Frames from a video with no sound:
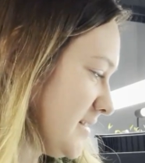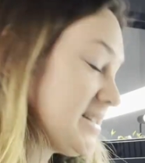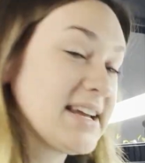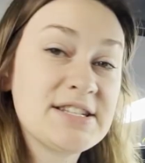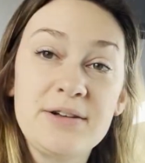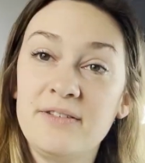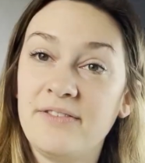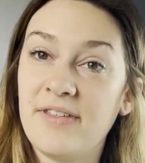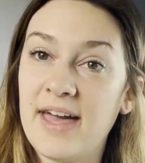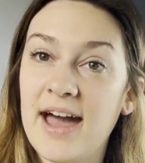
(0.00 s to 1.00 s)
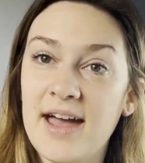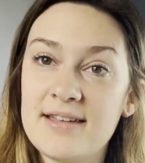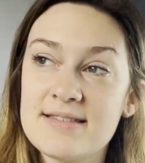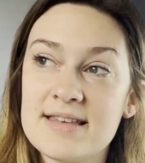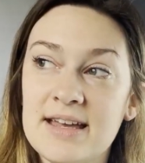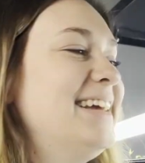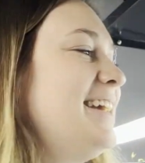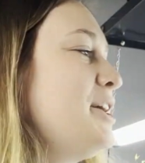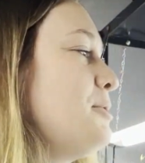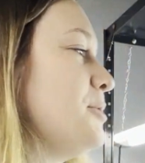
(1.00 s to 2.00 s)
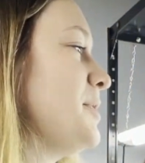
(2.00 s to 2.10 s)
stay tuned for that. We'll